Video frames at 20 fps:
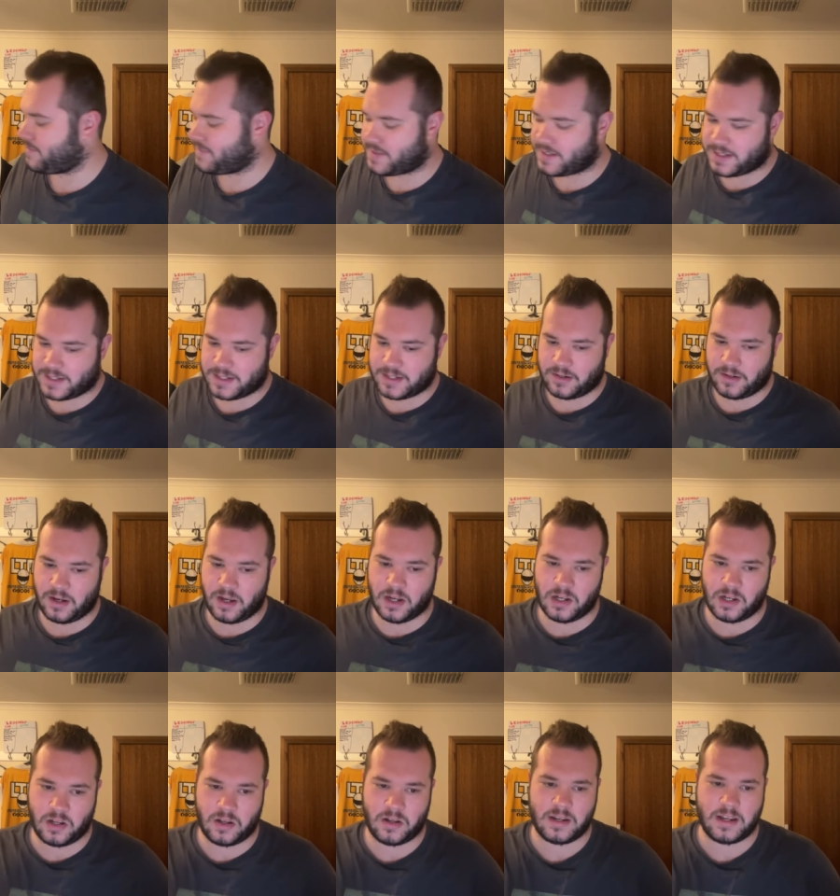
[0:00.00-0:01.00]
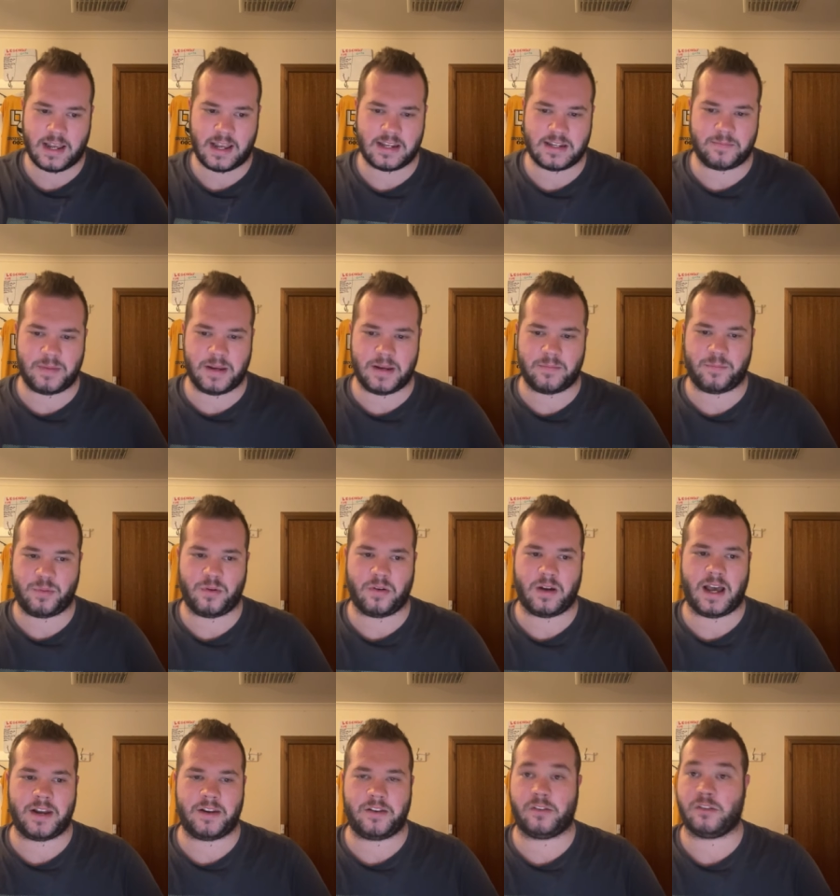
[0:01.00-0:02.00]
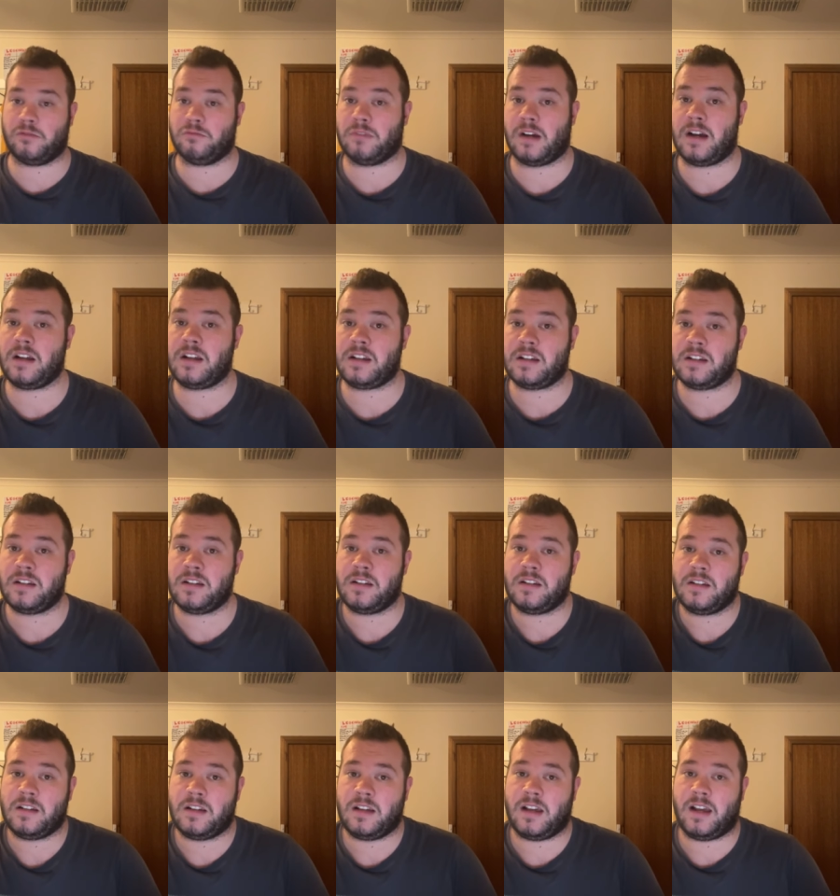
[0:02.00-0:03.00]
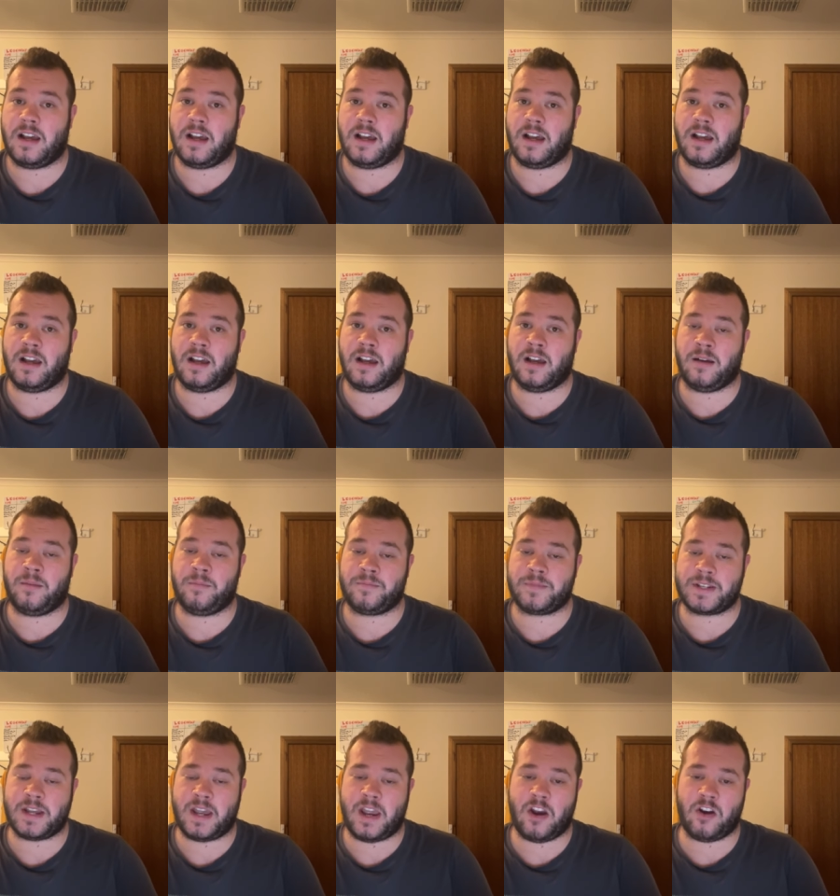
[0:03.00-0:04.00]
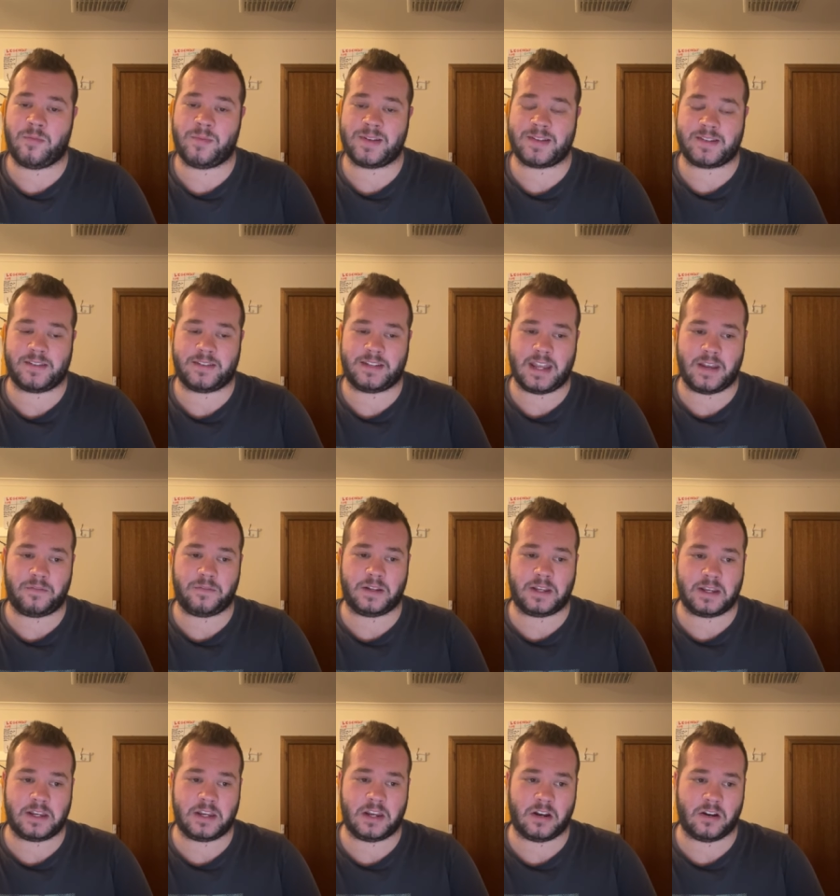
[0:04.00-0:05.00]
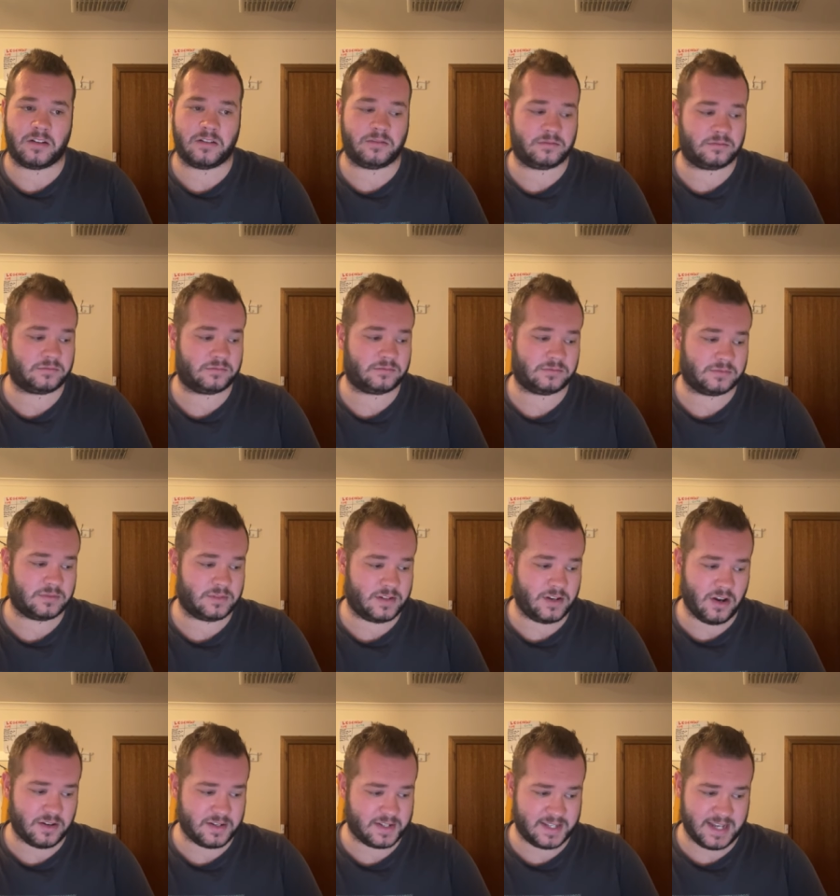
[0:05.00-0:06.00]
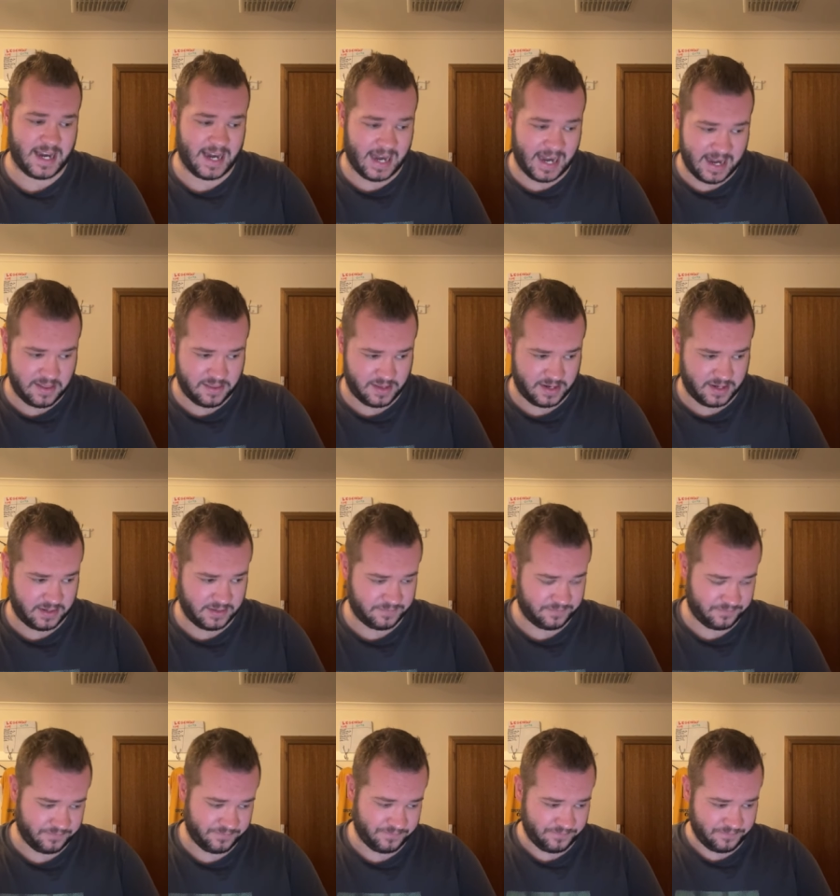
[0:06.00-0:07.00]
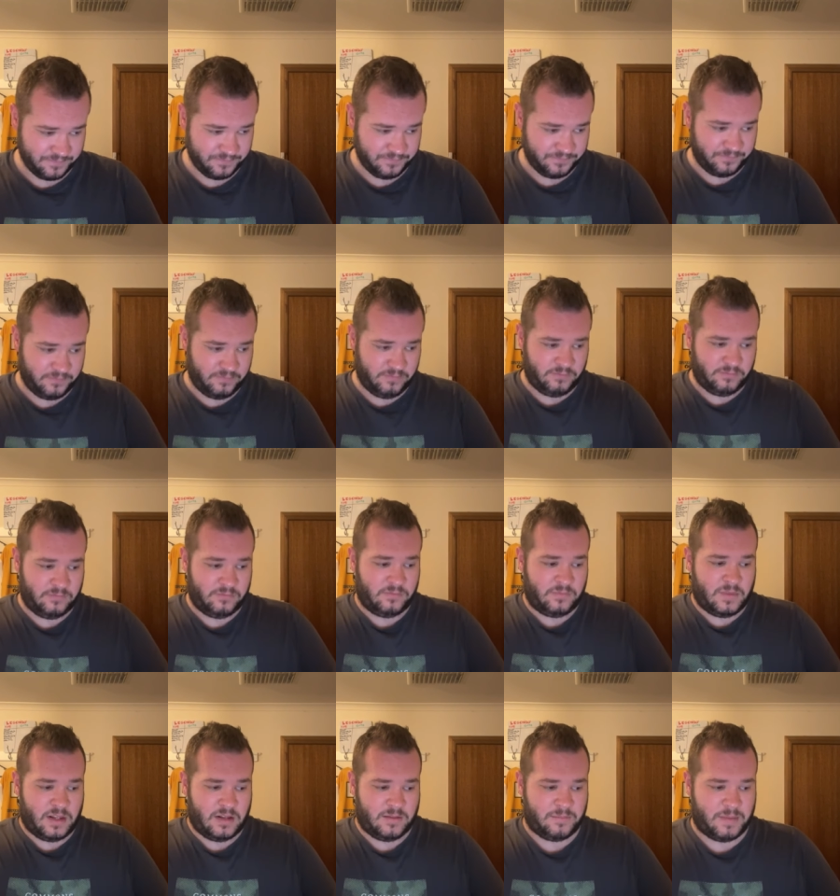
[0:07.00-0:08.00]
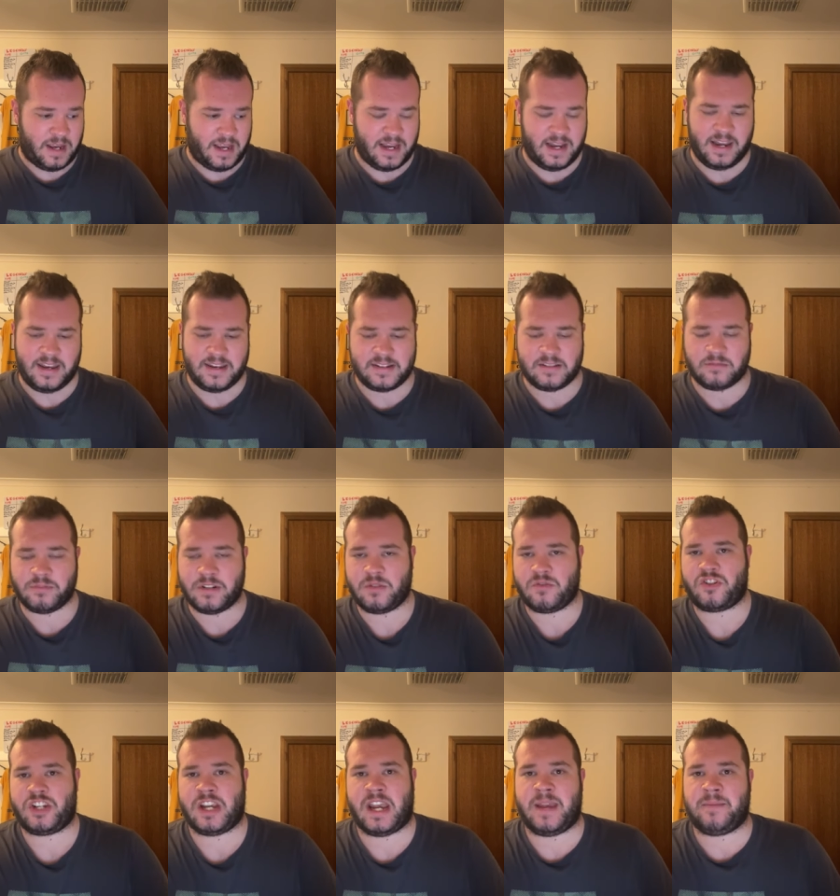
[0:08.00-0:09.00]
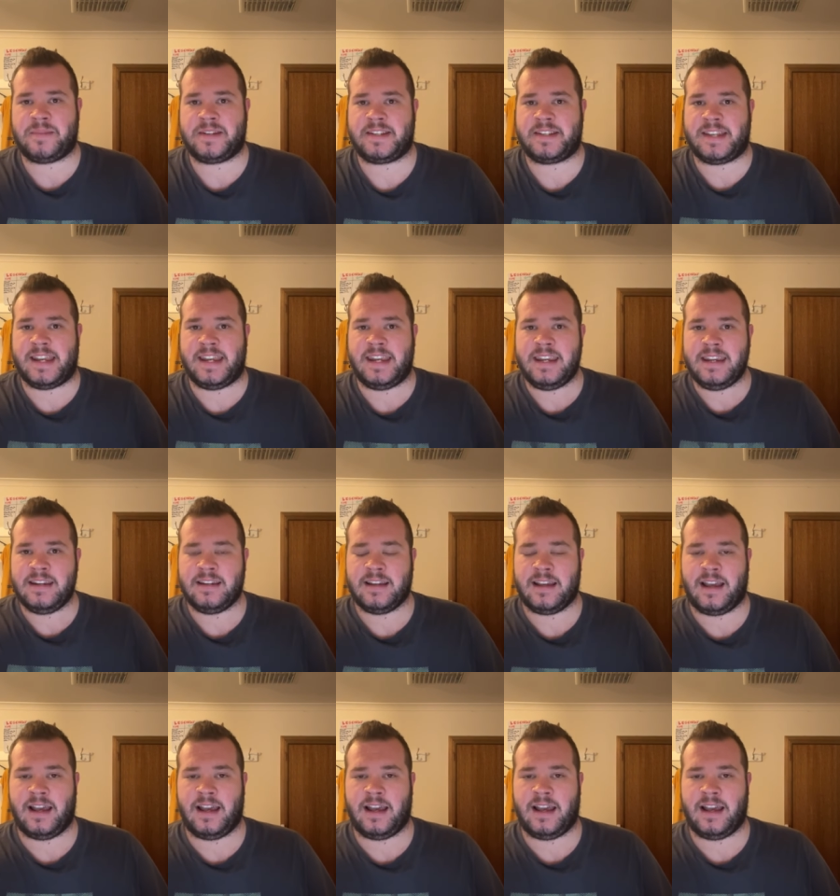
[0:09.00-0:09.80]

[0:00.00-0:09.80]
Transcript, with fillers: So a lot has been put under a rug. So Erebus are definitely, you know, not saying anything. But it is a real shame to see.